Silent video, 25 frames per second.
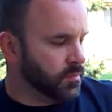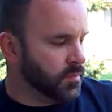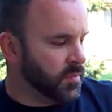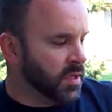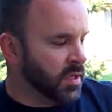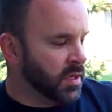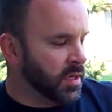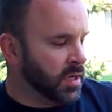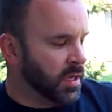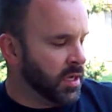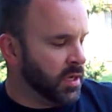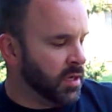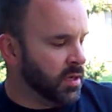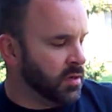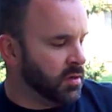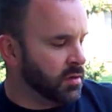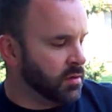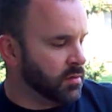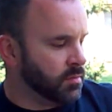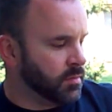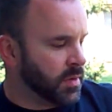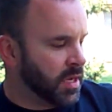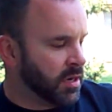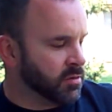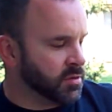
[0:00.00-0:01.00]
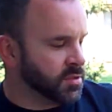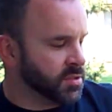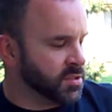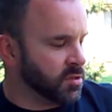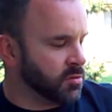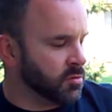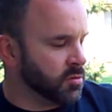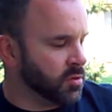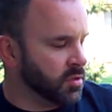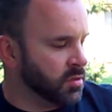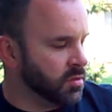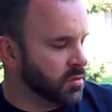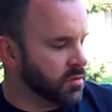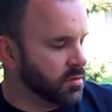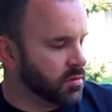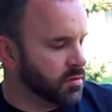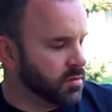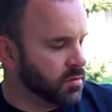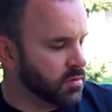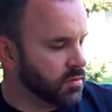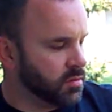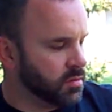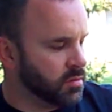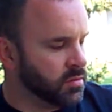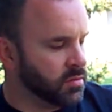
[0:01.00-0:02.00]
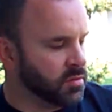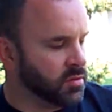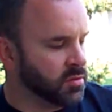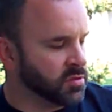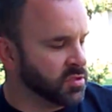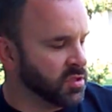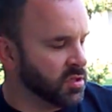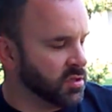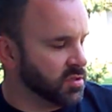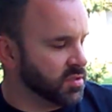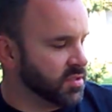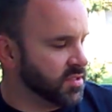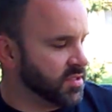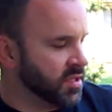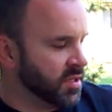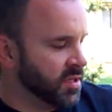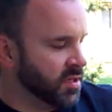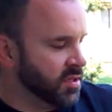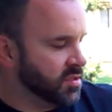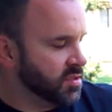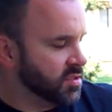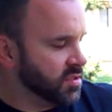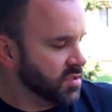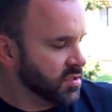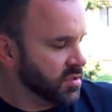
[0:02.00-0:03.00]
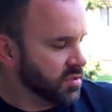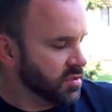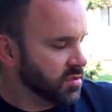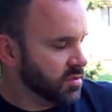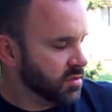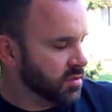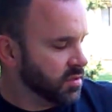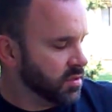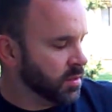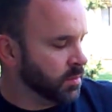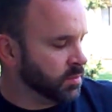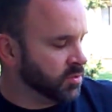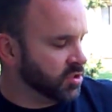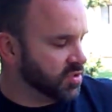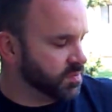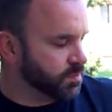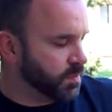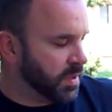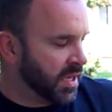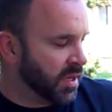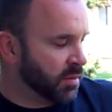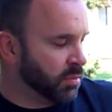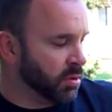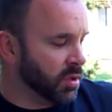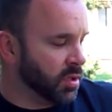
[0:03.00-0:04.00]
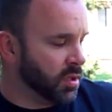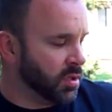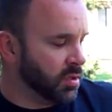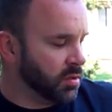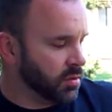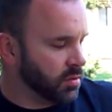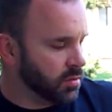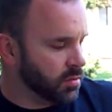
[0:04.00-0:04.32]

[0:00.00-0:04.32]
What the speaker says: Inane, Arizona. Those aren't states. I'm just babbling.